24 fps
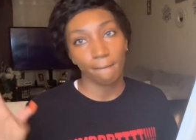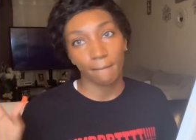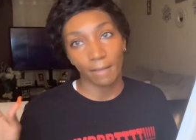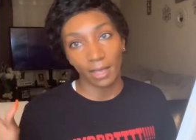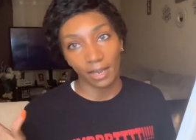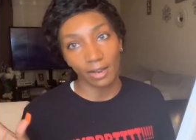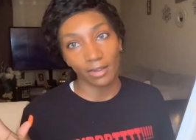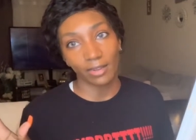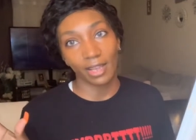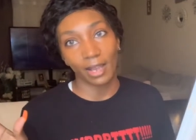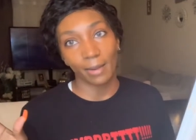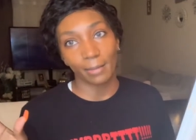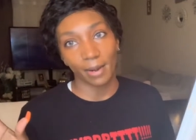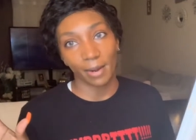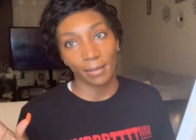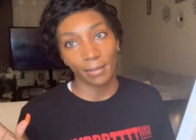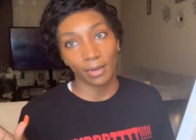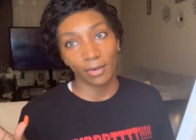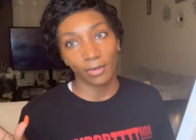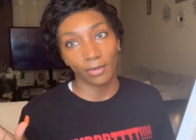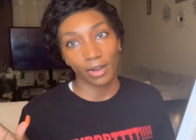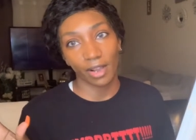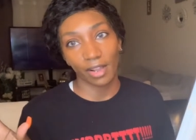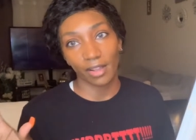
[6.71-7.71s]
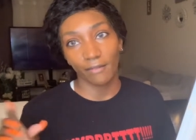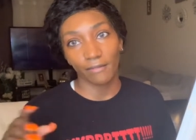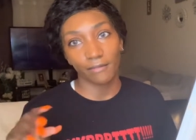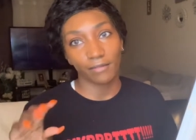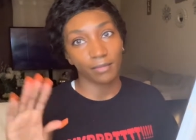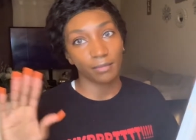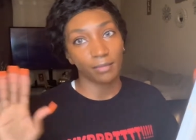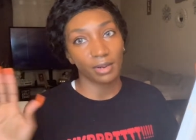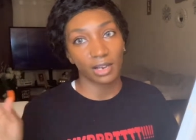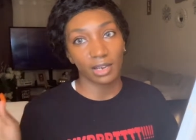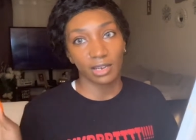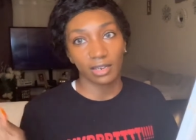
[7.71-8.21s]
I know y'all probably know who I am
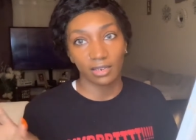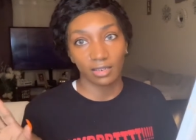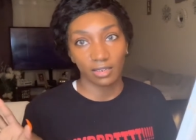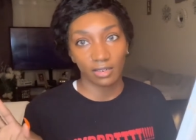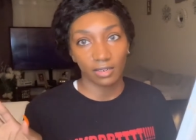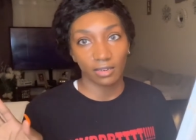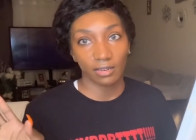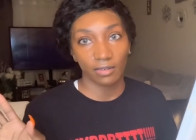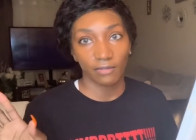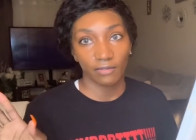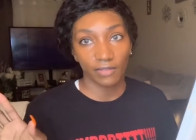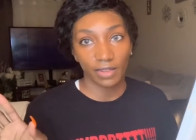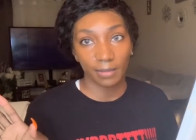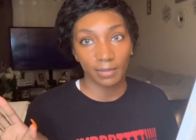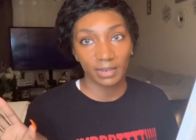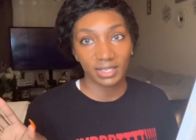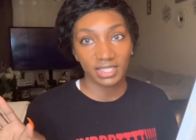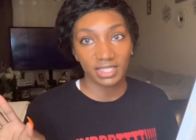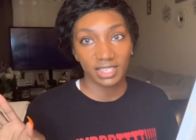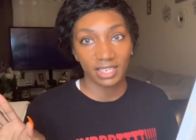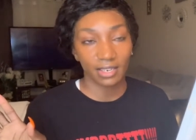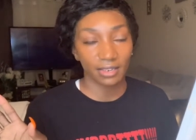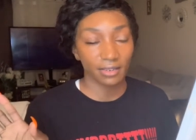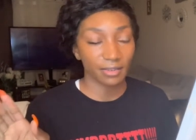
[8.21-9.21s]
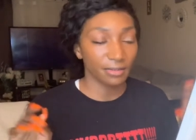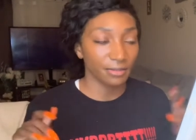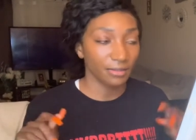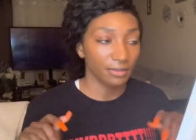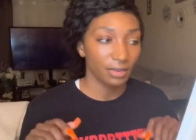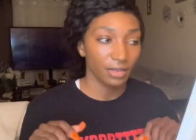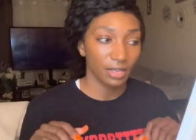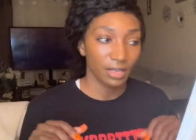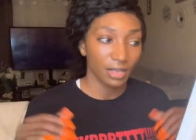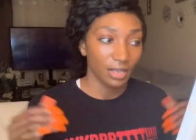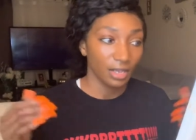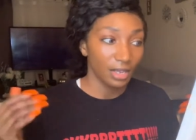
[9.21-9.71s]
from my uh, family channel.